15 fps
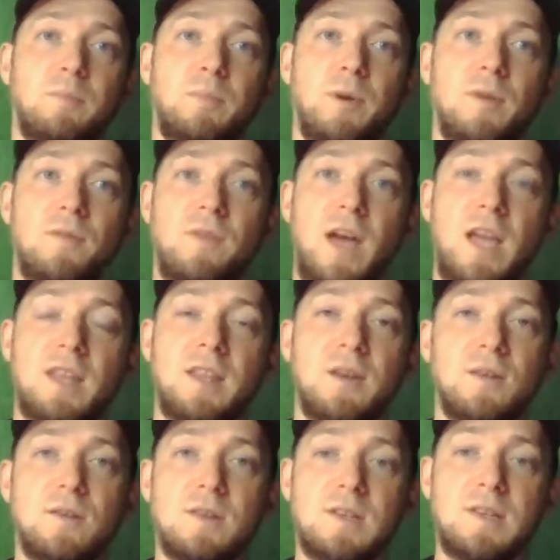provide
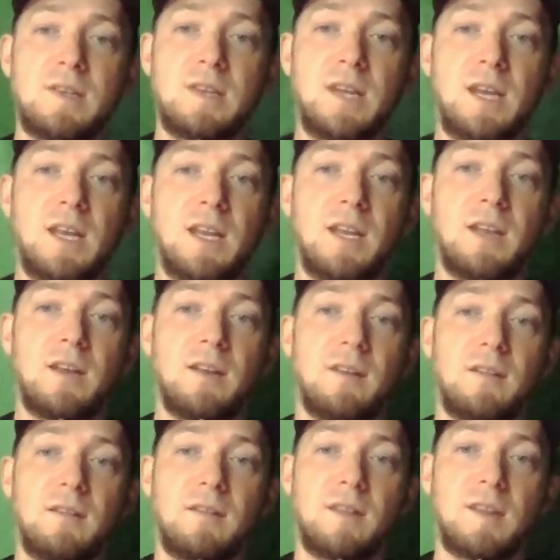those
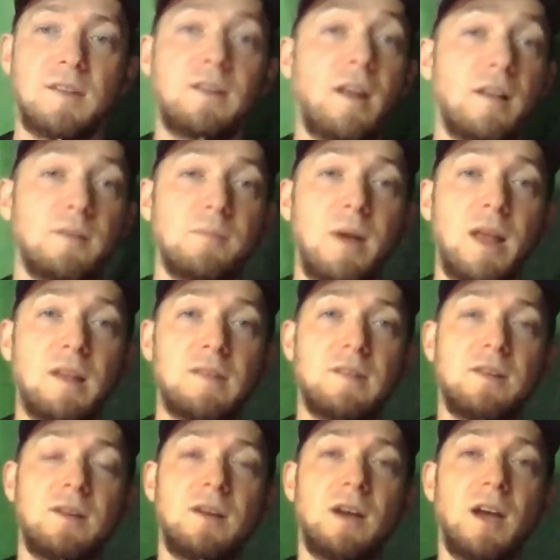in the salt
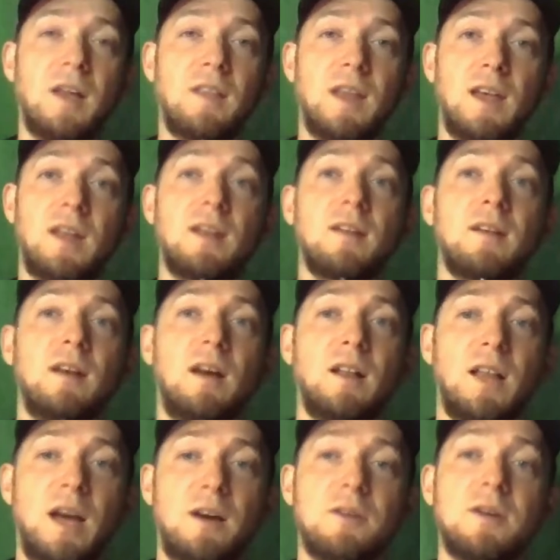master and then
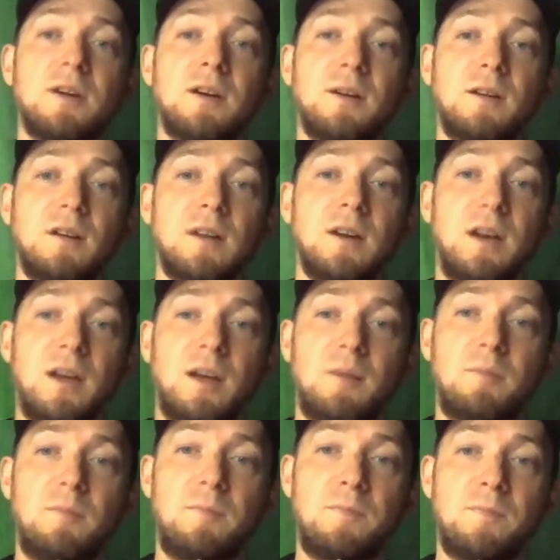allow your
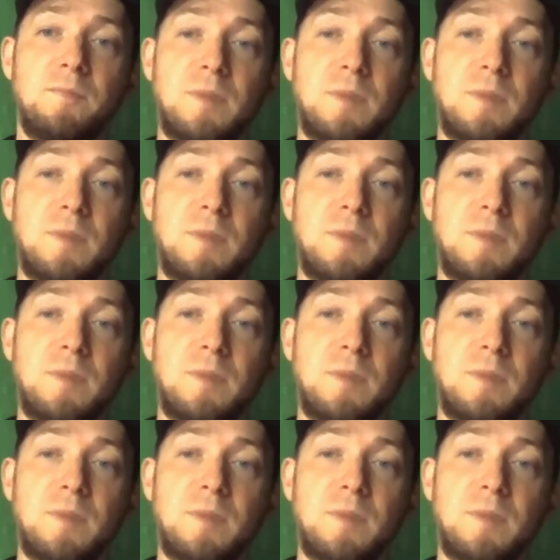um,